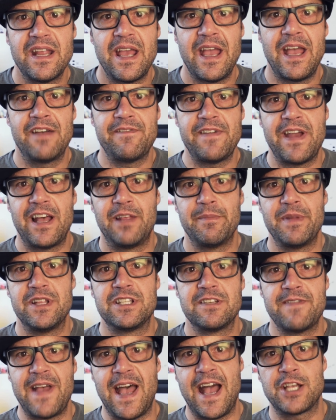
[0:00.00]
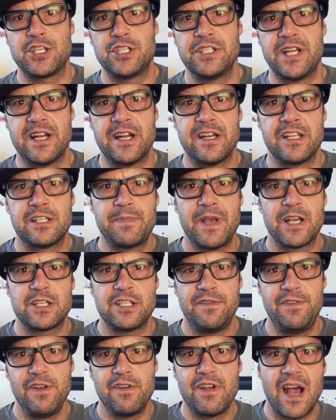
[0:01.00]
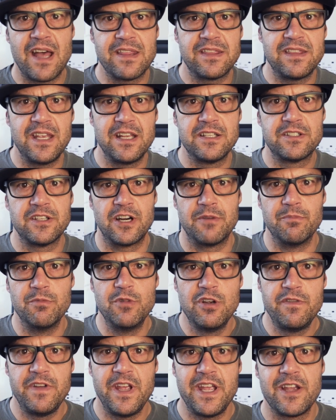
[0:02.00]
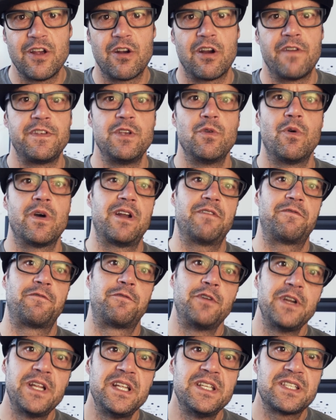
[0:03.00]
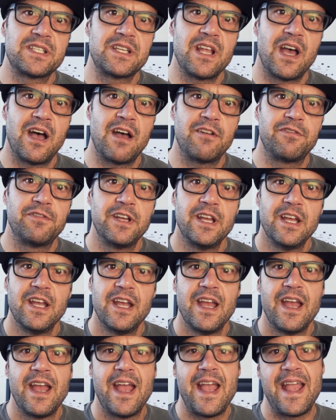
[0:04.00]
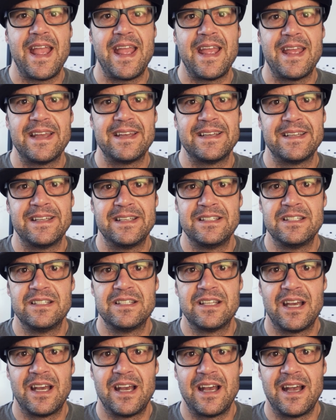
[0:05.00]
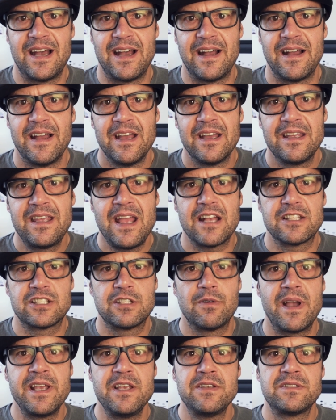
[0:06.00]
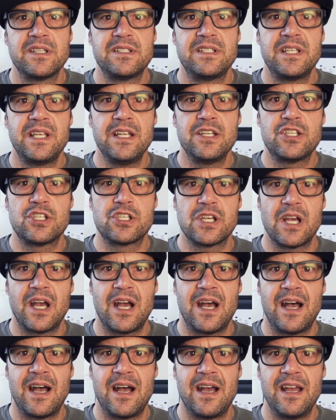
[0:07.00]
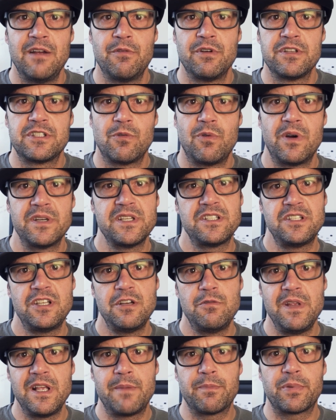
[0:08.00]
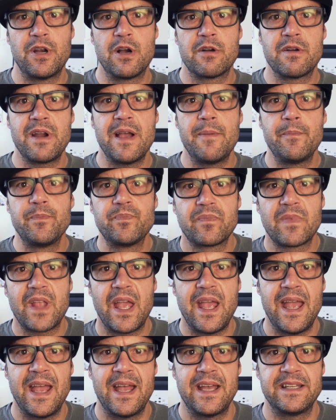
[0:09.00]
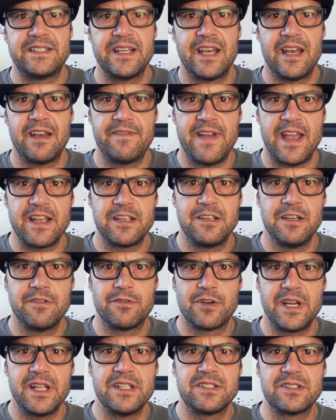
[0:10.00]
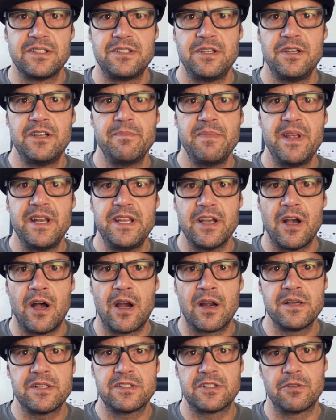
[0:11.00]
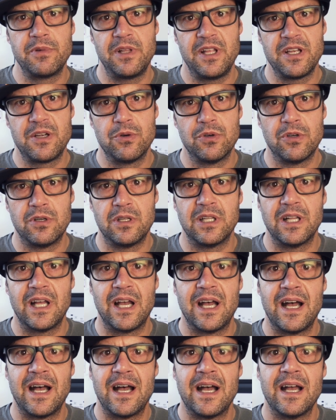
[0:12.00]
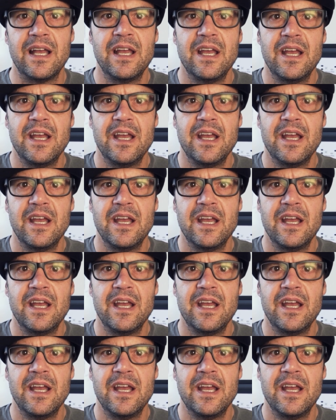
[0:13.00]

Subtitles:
have elements of action in it, especially if you've got things that are moving or if you want to freeze stuff. And so I used to teach, it was a 1 to 2 week program at Vancouver Institute of Media Arts, a really cool